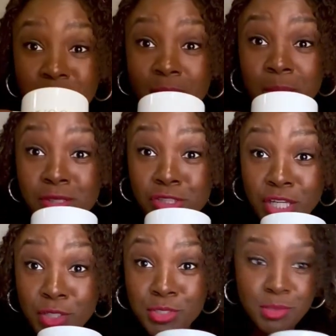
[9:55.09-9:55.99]
So I
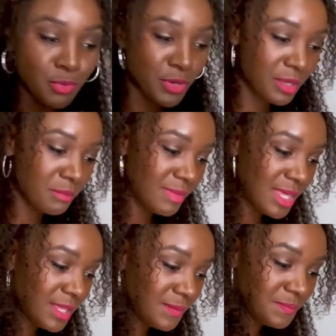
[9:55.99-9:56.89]
appreciate you supporting me.